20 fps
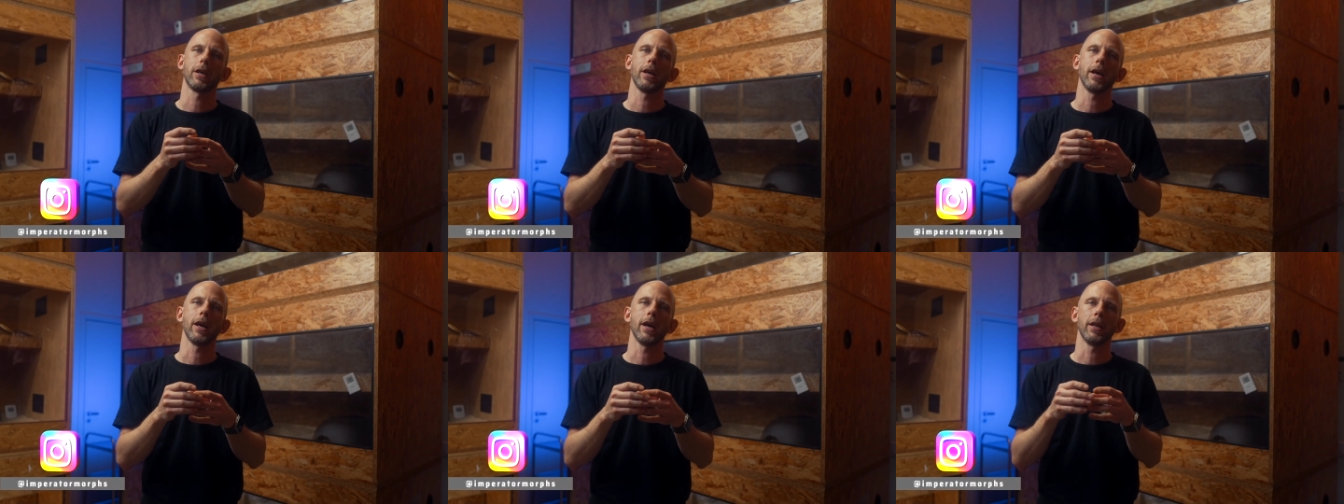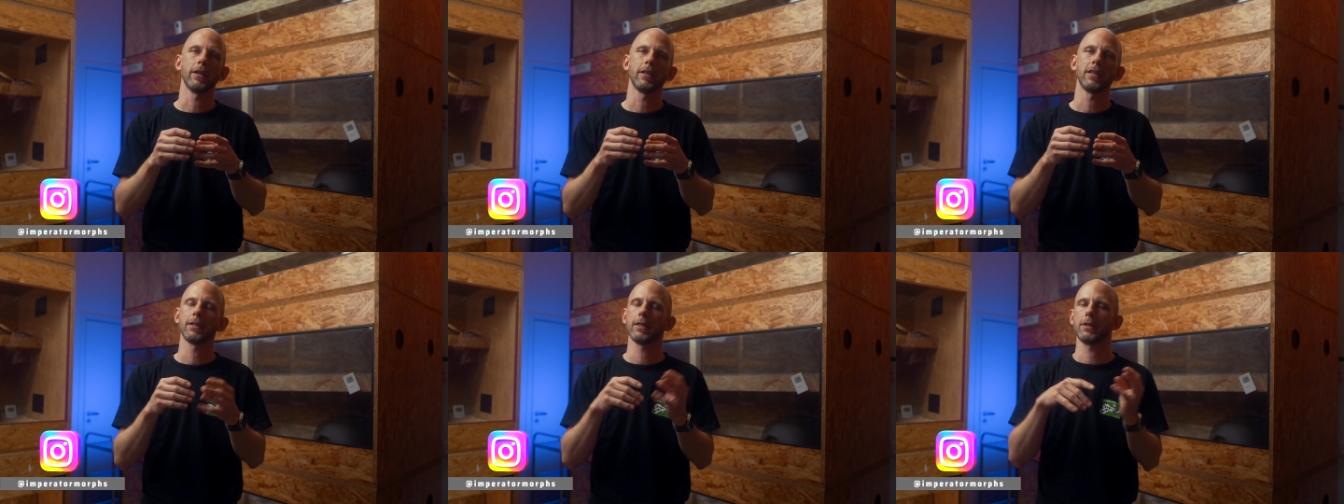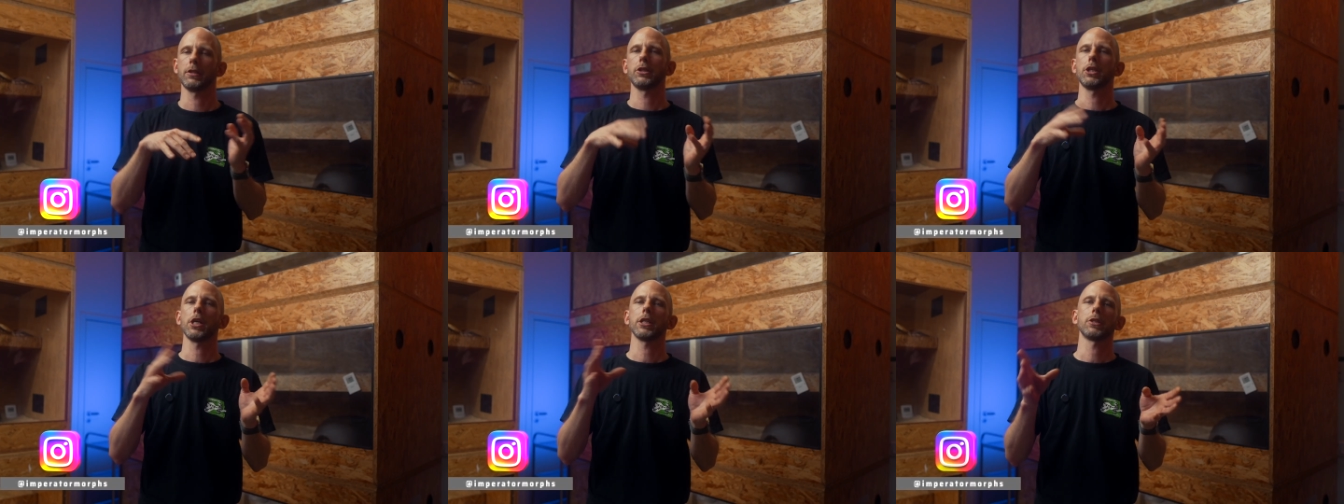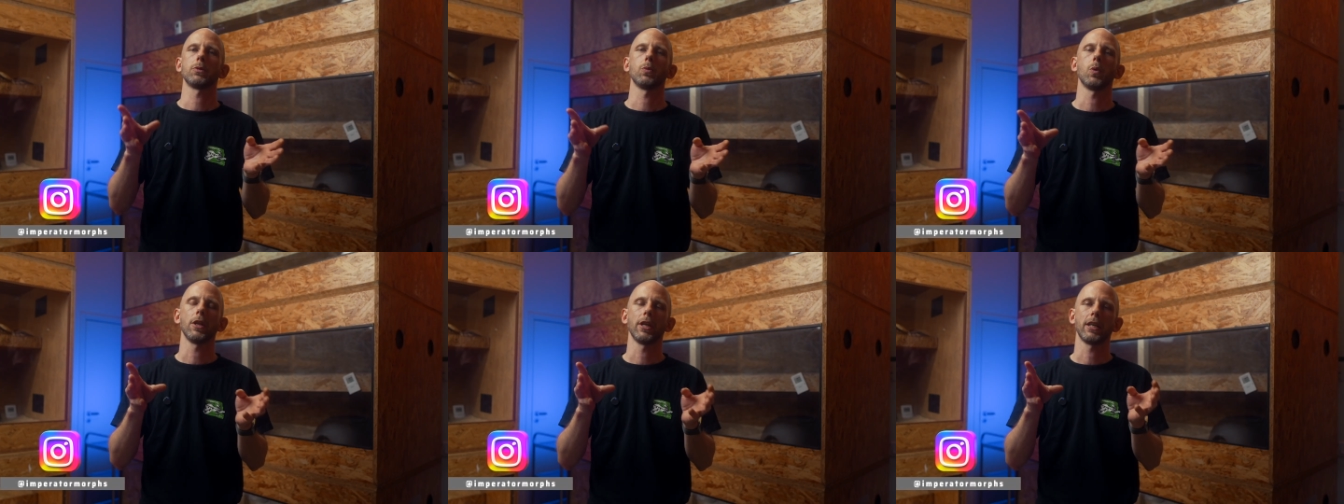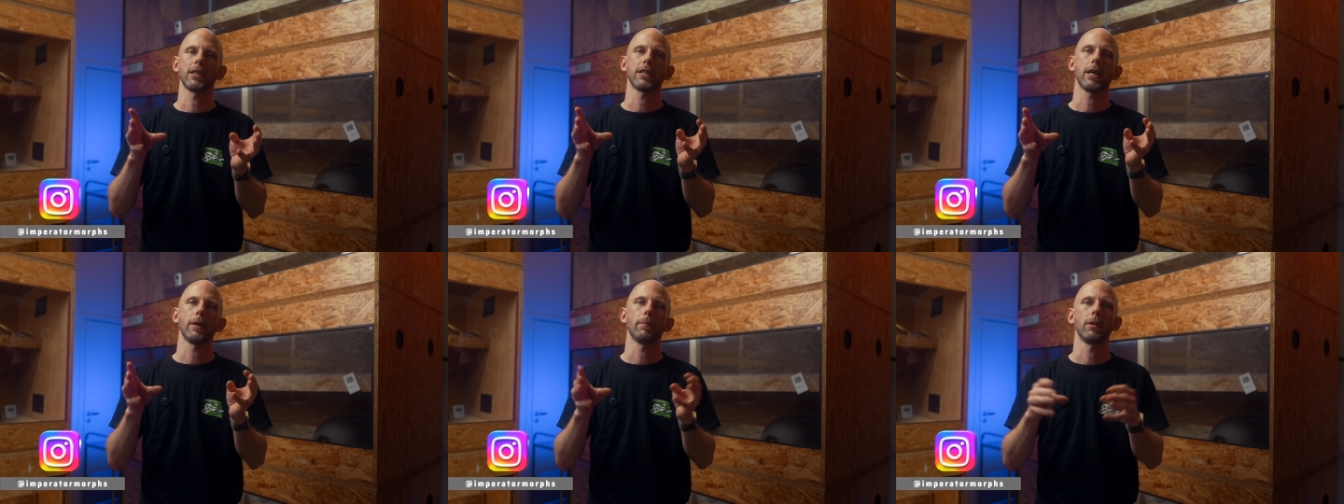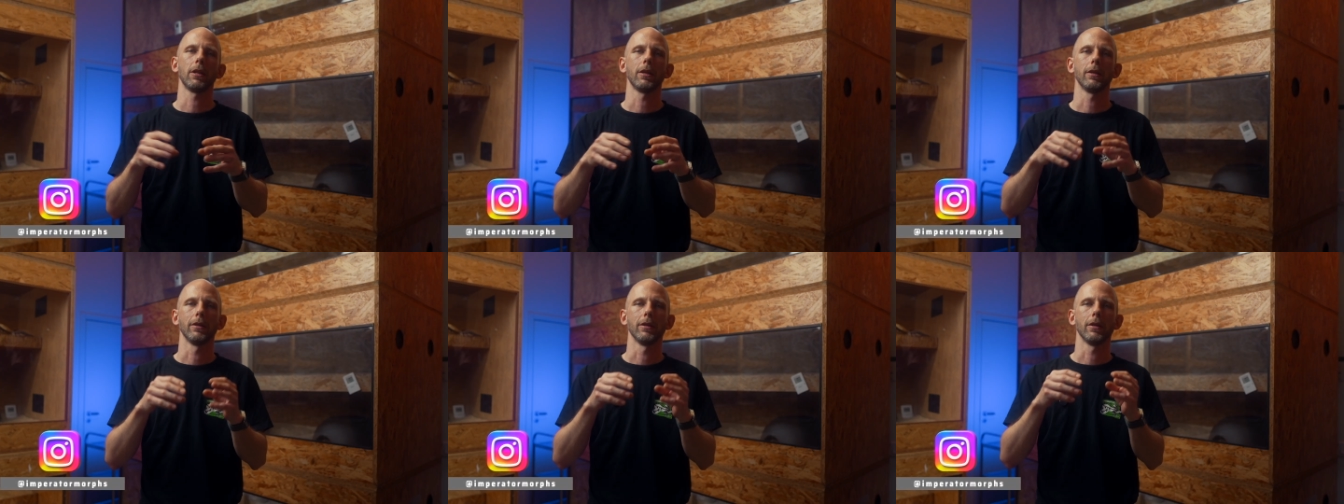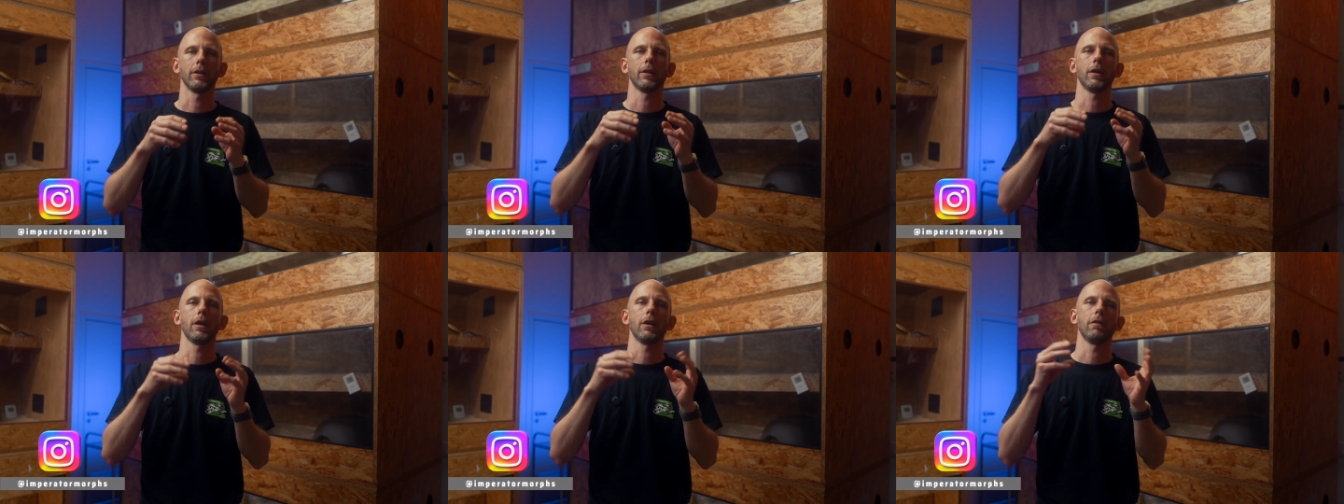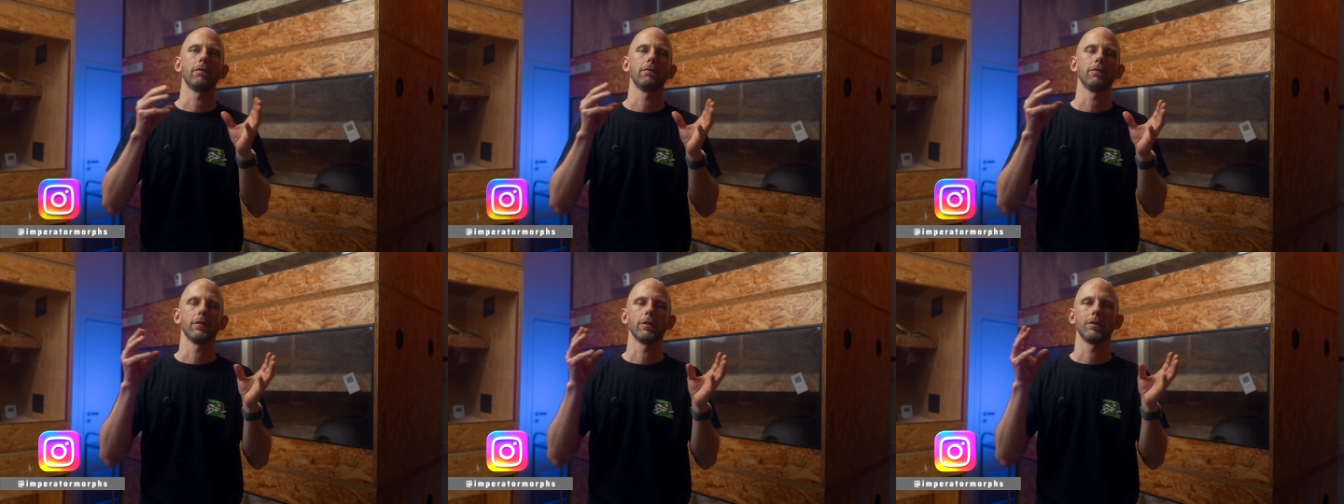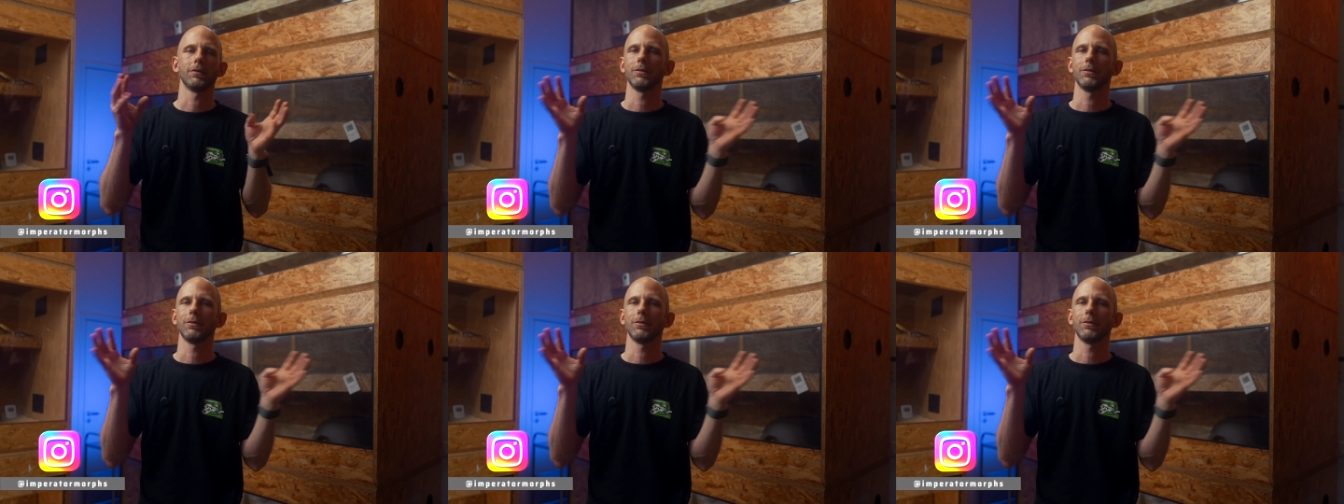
Uh, this is just one example of